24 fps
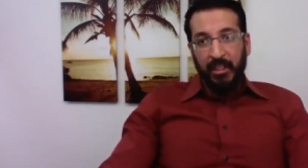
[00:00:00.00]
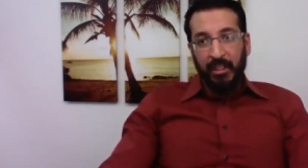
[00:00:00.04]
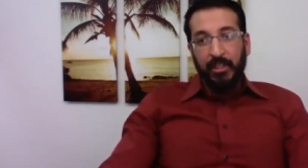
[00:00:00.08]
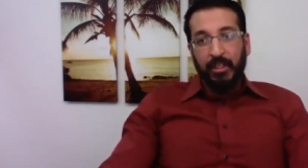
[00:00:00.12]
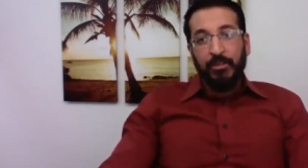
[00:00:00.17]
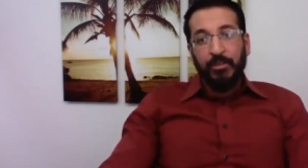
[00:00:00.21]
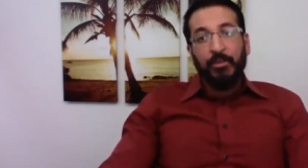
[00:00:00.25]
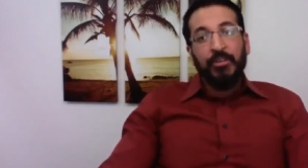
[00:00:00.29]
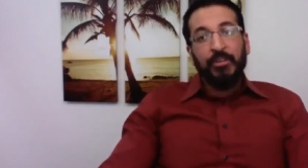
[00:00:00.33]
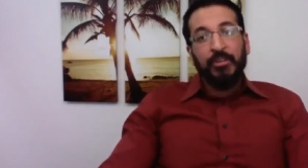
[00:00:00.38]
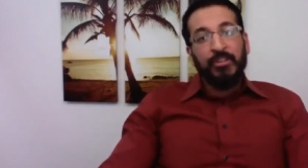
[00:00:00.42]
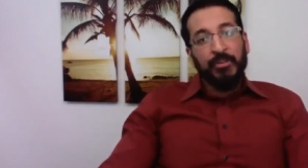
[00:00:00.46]

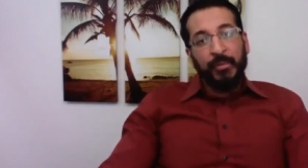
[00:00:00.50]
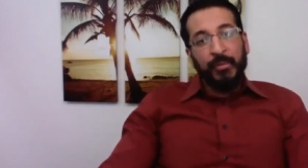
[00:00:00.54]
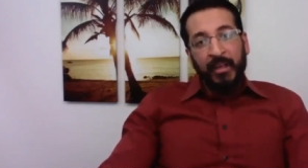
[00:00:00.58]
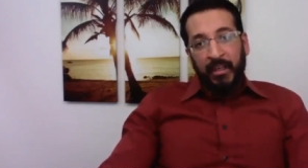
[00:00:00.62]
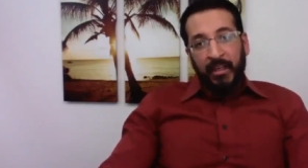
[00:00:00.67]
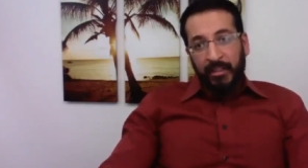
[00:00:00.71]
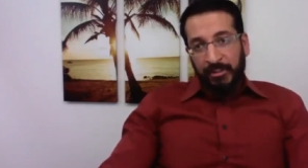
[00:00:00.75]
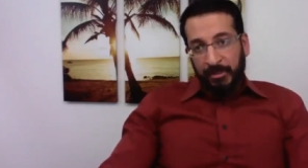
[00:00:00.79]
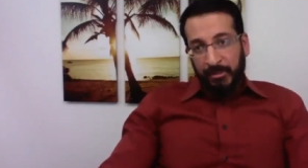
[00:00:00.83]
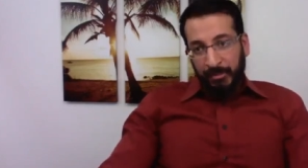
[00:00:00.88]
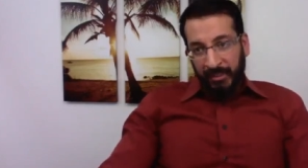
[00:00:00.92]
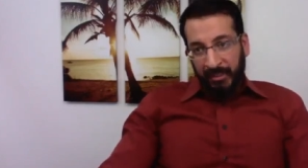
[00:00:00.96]
No, there's a
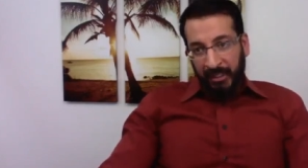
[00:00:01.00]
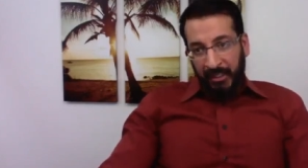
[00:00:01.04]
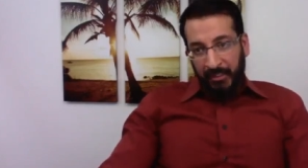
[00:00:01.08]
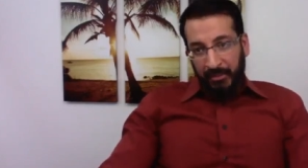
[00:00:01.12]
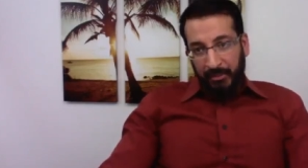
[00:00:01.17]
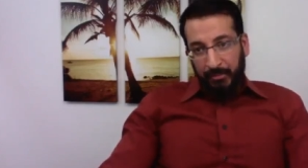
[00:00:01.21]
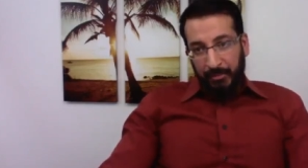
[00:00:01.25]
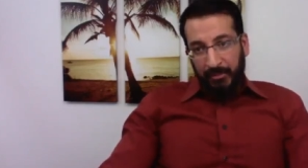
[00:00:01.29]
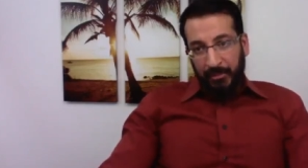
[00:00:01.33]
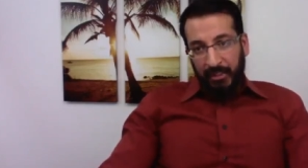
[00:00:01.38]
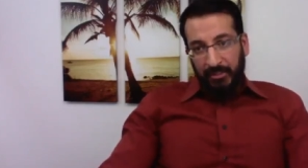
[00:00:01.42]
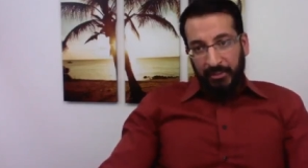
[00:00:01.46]
biology behind
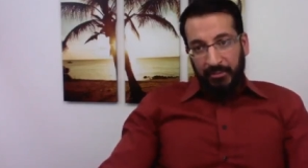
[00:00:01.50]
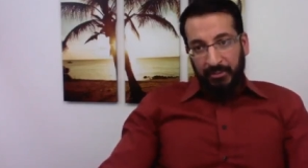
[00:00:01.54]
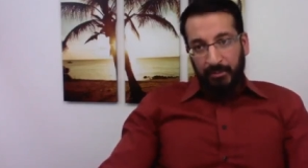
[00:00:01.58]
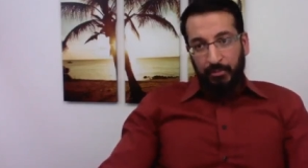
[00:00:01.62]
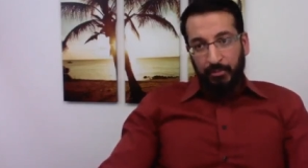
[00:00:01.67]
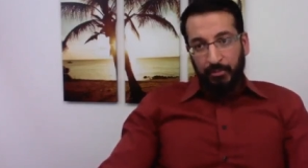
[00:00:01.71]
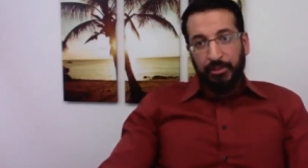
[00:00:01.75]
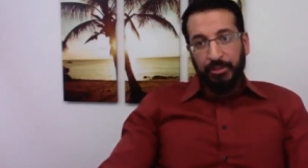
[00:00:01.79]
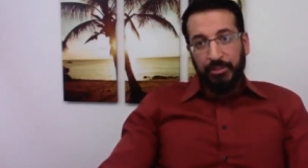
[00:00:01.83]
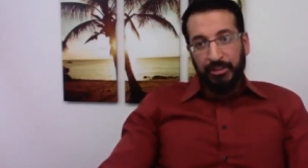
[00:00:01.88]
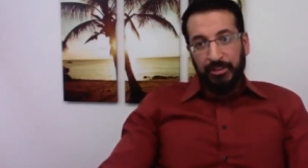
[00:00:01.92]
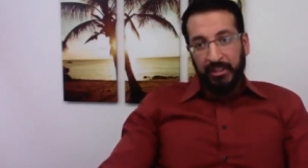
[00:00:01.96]
depression.
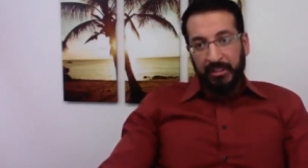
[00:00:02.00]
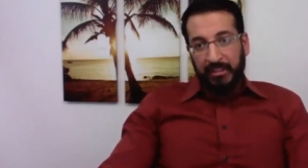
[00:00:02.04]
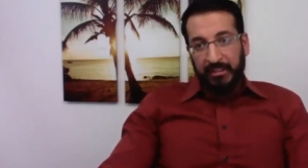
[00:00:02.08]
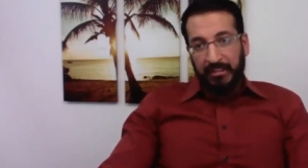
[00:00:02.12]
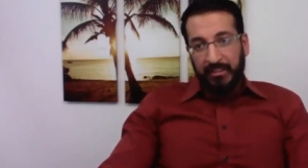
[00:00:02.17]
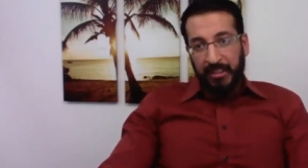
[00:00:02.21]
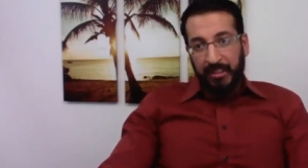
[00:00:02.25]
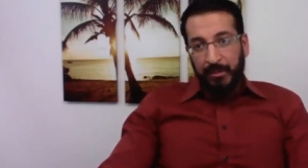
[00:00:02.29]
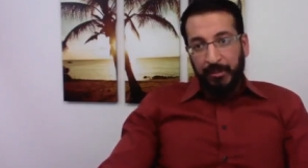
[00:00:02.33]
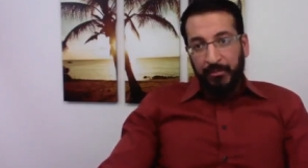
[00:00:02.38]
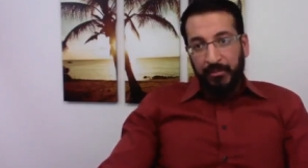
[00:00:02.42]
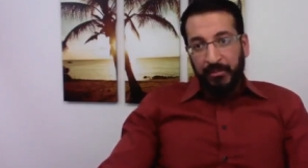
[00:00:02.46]
Would you say the
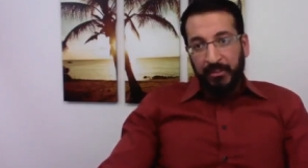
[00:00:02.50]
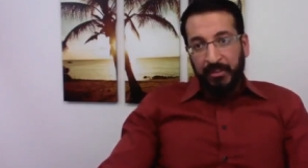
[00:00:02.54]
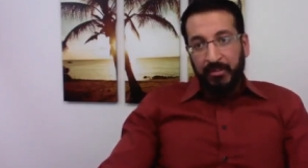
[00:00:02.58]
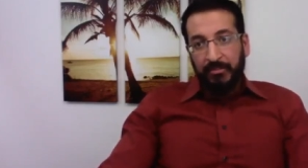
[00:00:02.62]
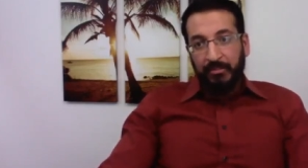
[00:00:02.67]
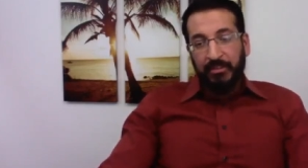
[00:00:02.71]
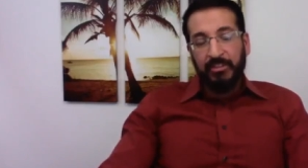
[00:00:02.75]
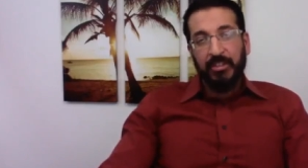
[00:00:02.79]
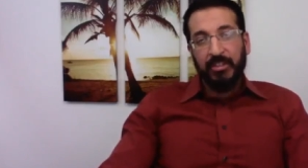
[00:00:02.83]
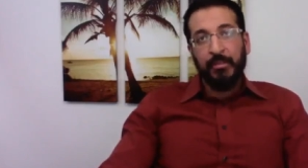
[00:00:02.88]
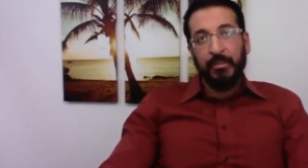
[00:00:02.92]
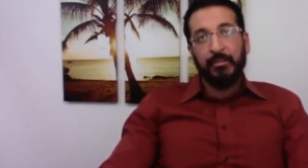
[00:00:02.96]
same thing for
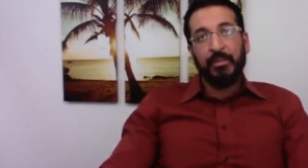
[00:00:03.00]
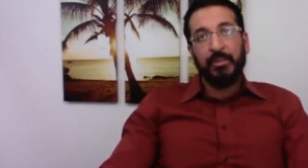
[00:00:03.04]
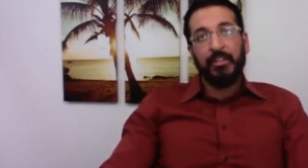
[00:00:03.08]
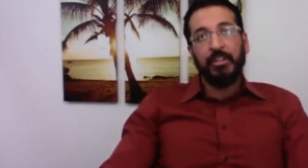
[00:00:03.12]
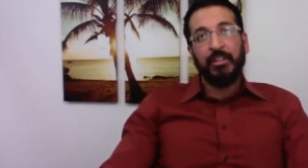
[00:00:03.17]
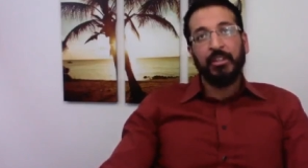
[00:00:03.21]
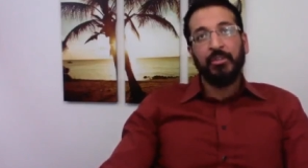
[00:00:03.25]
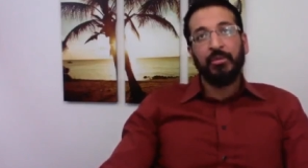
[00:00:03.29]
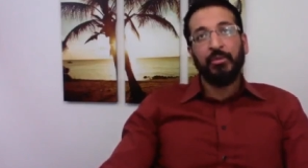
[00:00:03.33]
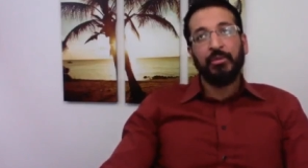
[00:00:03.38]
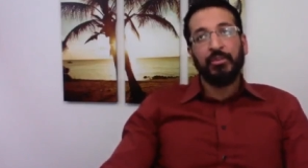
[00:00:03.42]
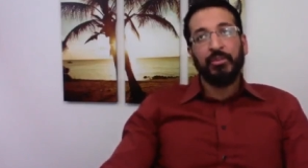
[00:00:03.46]
somebody
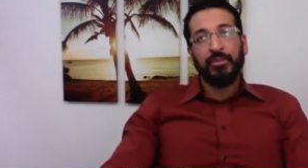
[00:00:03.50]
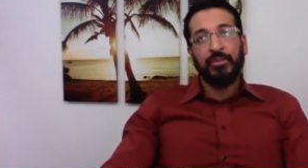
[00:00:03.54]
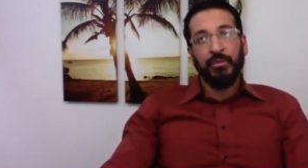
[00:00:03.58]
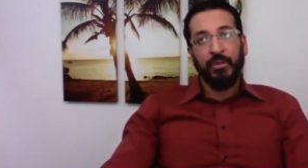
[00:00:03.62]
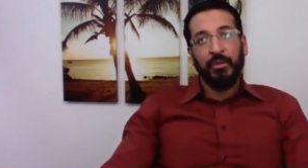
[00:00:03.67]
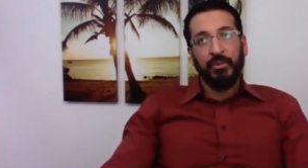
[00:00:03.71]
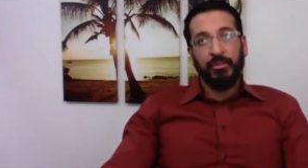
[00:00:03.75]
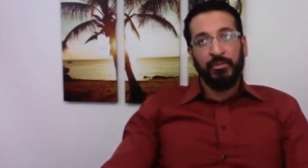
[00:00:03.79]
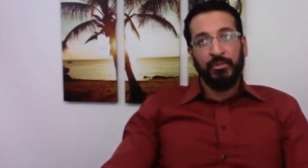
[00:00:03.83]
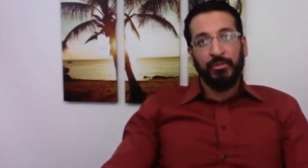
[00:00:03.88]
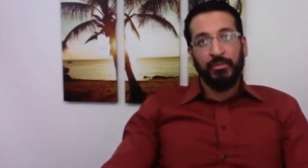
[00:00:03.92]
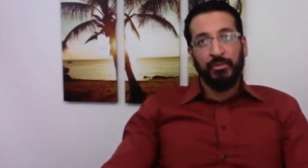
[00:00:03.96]
who was
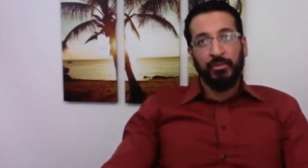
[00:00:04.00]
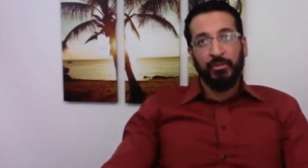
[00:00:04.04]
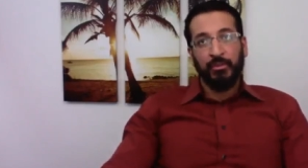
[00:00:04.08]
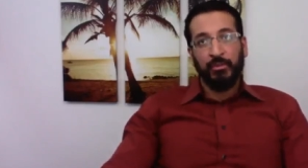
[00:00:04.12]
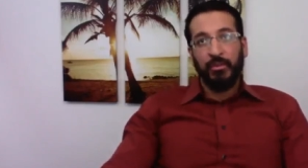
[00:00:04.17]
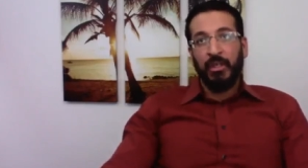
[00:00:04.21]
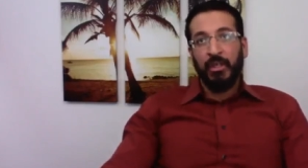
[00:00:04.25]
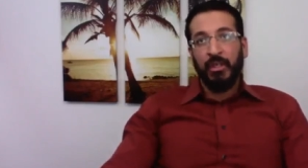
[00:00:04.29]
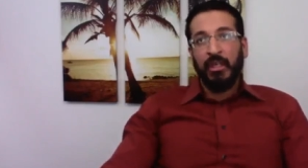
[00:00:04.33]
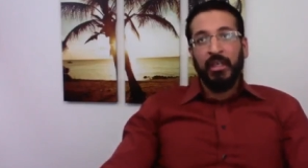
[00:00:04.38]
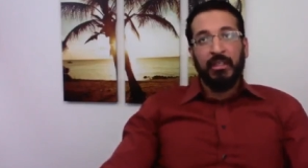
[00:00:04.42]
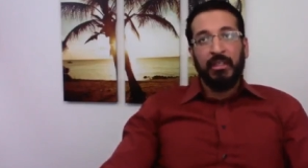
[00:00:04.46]
going through,
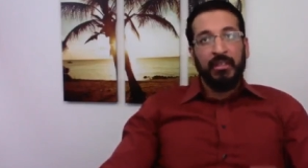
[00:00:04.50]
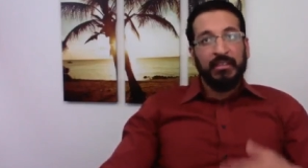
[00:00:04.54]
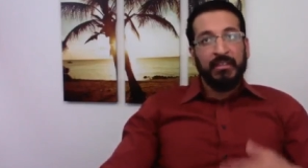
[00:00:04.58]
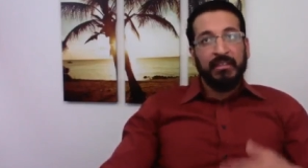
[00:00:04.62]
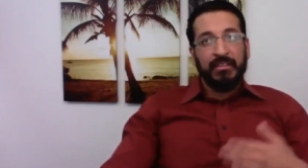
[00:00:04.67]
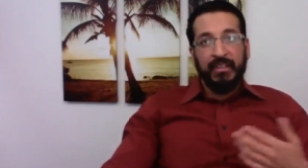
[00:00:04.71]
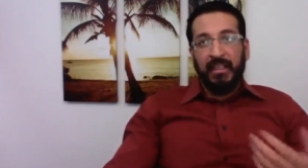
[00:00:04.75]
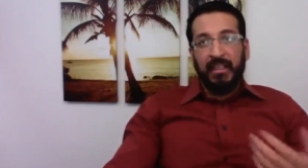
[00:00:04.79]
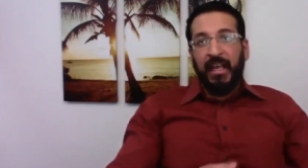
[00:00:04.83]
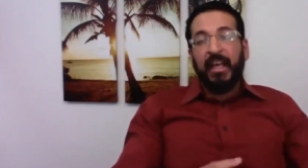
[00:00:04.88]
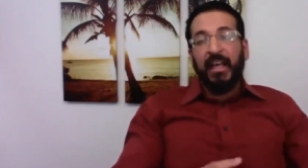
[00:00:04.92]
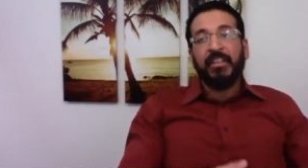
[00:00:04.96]
let's
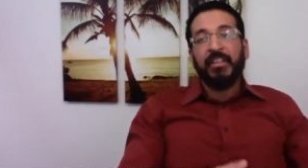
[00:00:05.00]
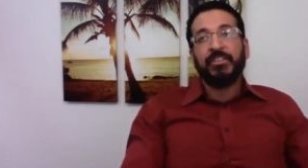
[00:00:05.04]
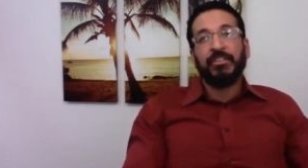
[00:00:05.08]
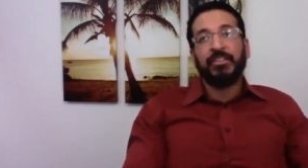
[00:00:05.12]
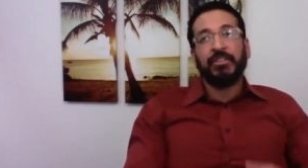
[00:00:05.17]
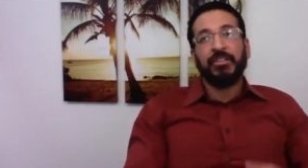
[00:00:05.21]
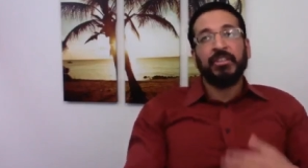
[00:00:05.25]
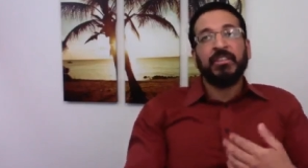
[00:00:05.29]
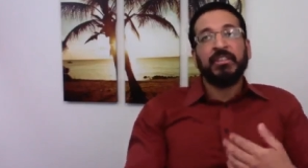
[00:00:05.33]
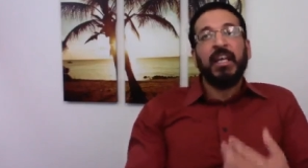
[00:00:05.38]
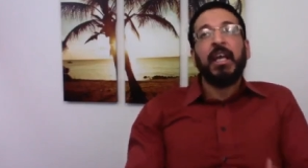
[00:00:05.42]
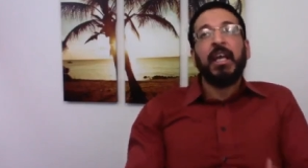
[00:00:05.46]
say,
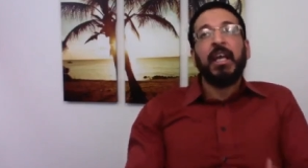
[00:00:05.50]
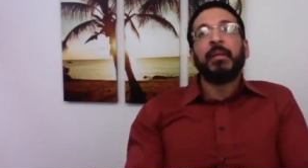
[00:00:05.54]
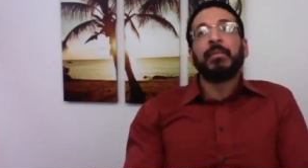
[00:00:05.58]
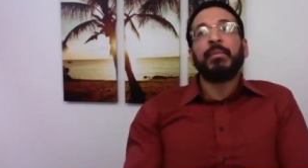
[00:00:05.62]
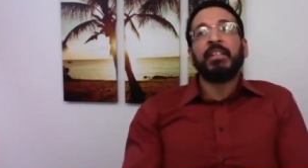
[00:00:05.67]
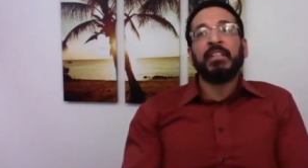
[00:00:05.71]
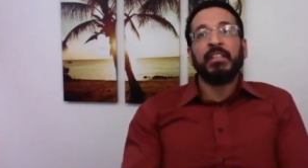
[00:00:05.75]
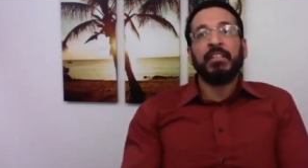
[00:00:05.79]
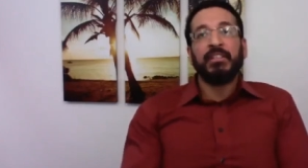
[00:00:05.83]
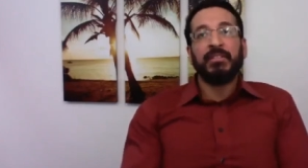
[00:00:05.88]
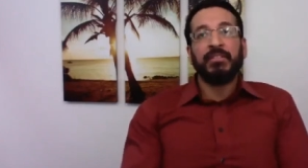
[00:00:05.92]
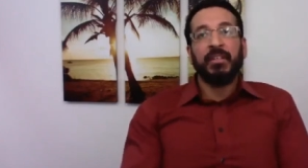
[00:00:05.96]
cancer or
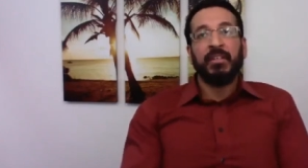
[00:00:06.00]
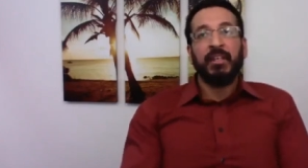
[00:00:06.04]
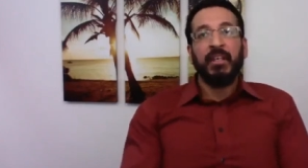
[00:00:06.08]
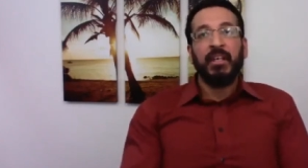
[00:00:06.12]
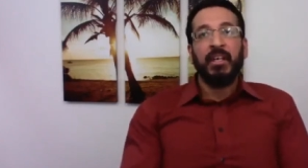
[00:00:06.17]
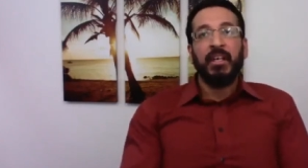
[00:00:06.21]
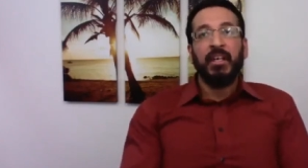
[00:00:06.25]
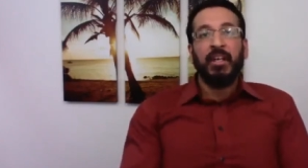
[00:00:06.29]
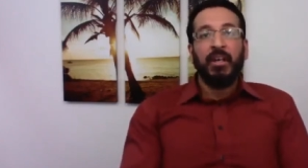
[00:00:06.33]
diabetes, right?